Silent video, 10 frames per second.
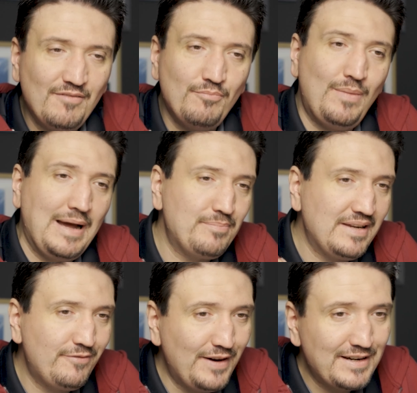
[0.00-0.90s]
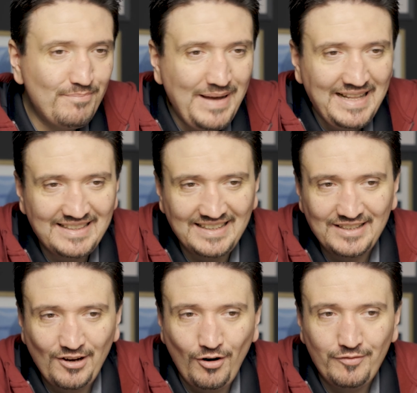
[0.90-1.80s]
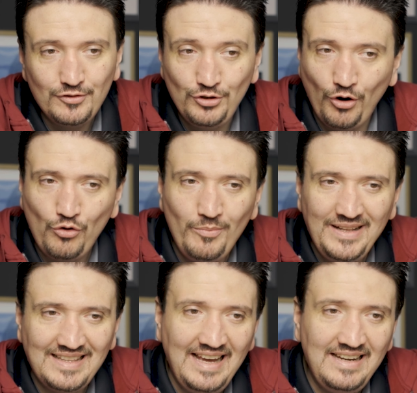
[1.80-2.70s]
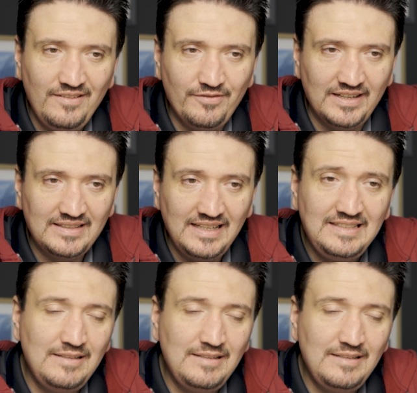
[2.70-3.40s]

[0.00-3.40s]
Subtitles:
My preferred method of document an event is